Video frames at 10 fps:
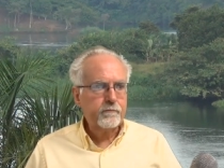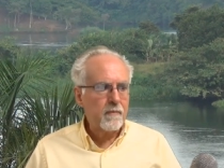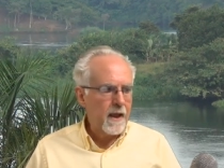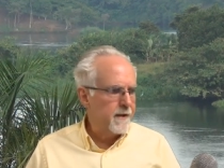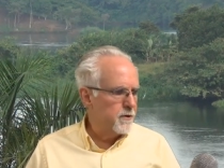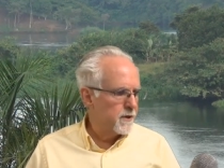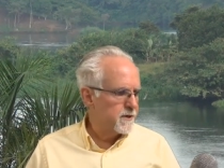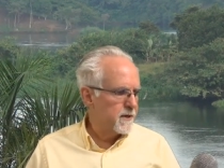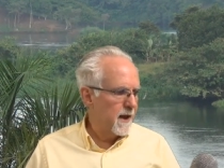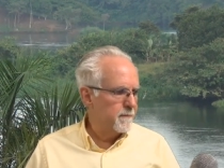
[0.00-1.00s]
and your
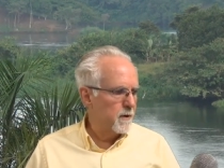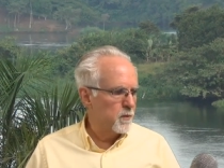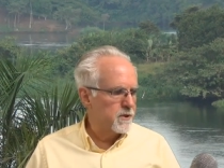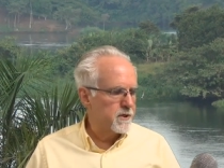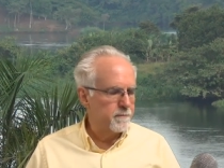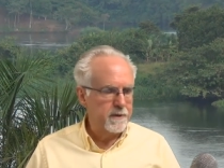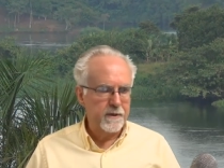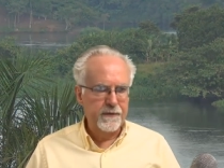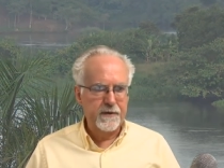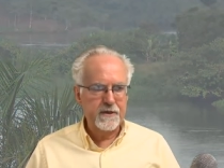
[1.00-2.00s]
assignment was to
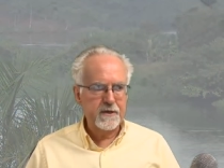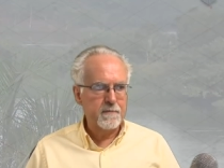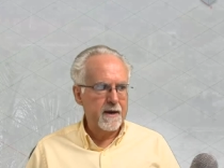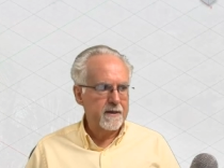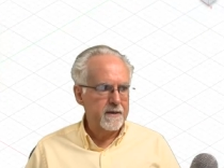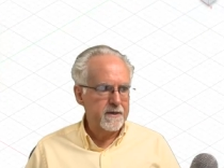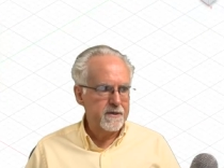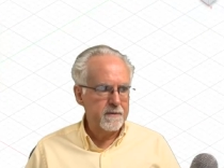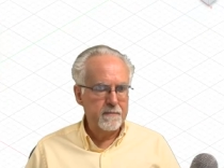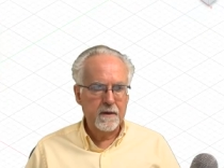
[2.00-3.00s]
build this
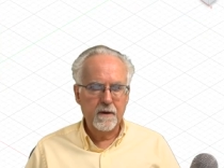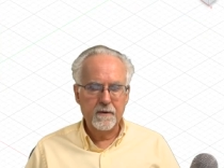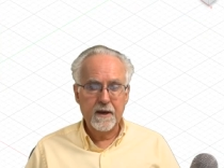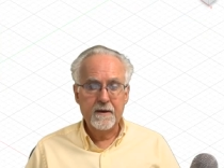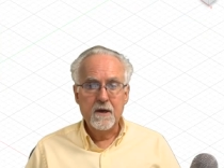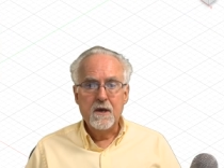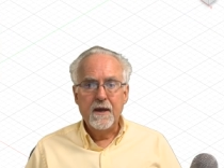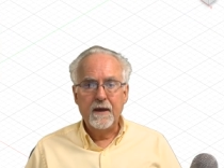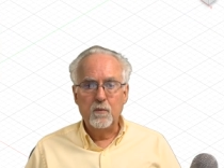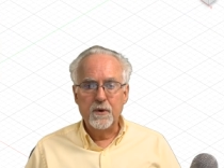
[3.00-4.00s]
mechanism okay
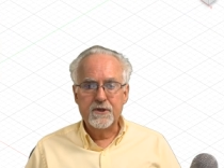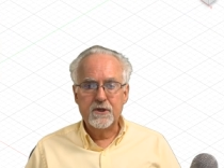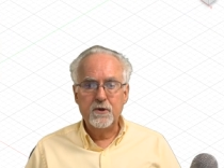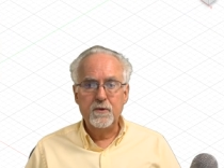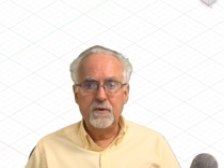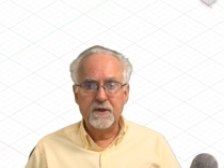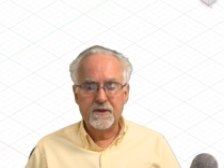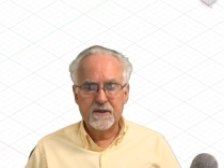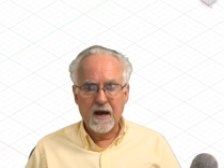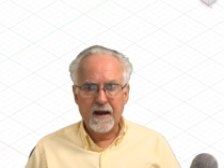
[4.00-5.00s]
it was to
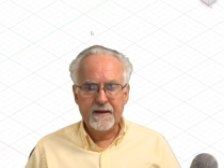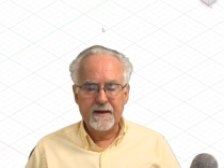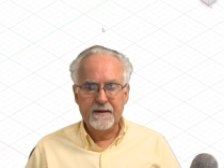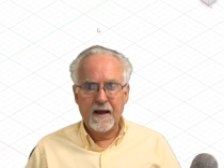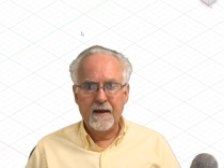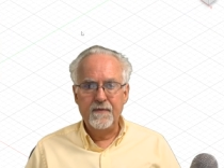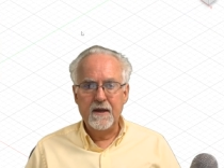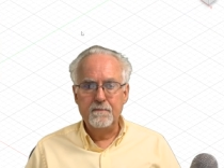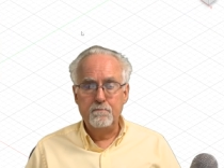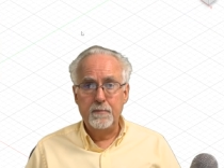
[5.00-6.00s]
design it and
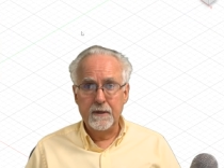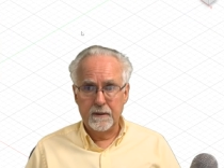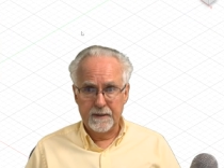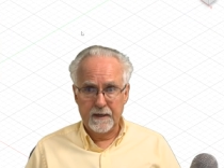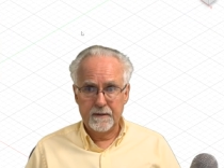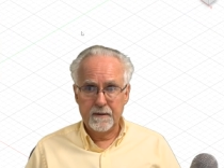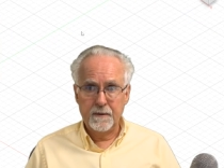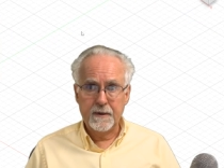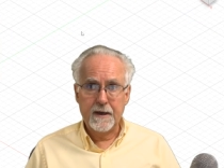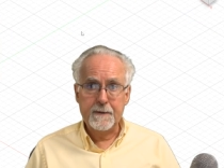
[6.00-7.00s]
then build it
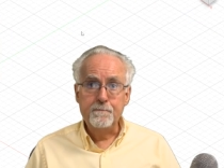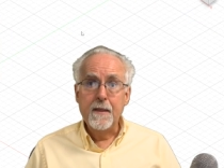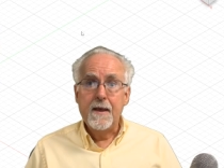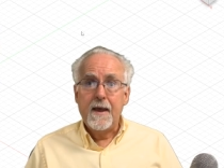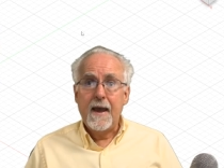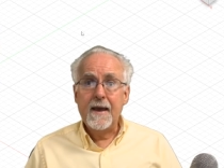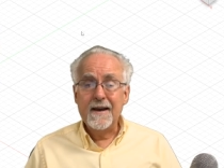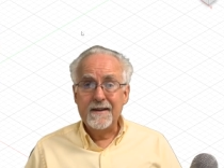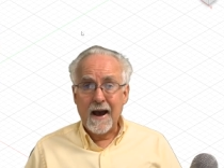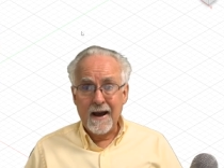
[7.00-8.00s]
okay
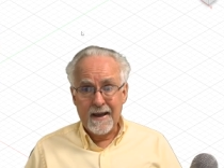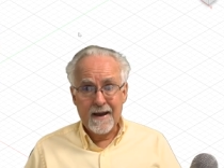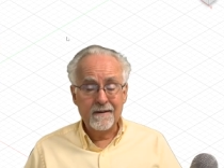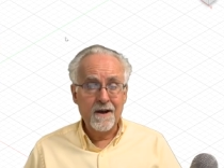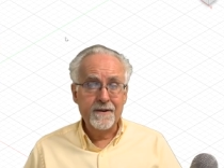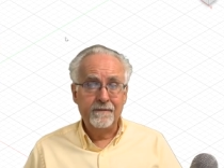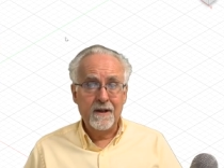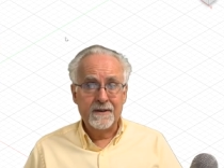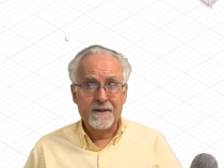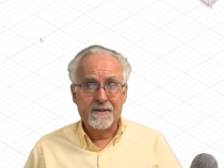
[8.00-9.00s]
and i had a lot of
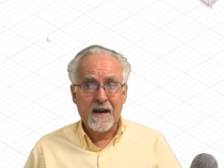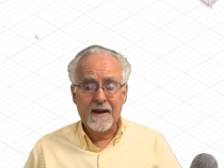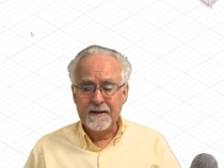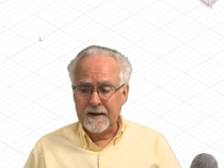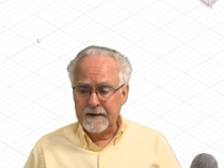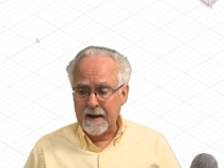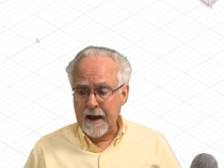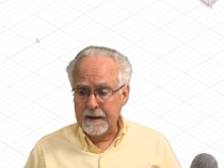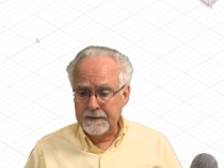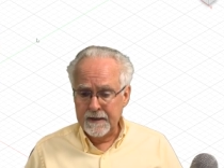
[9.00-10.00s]
luck designing it
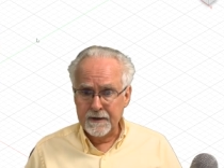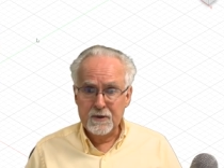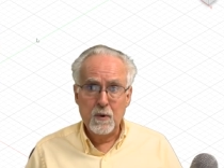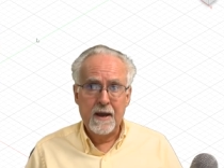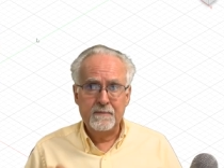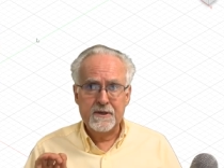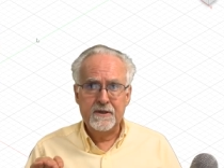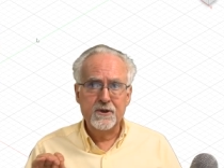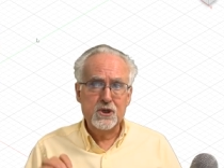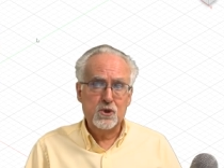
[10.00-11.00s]
i tell you i am
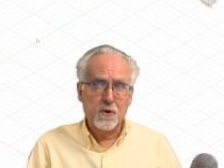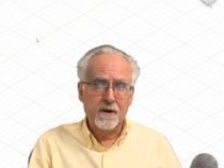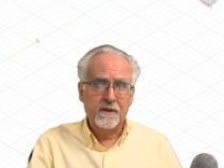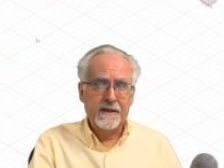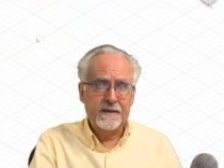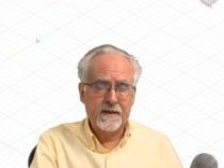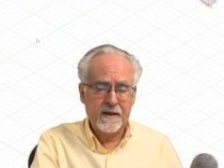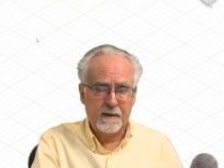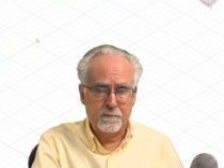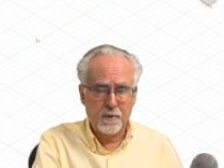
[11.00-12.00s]
still struggling to get
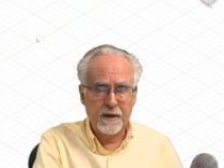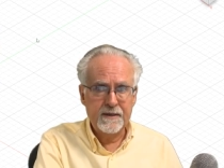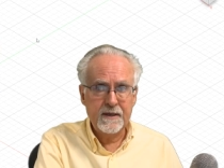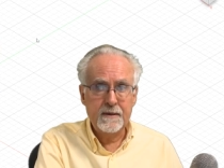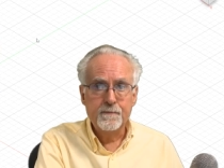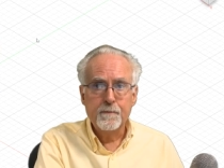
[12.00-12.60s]
it printed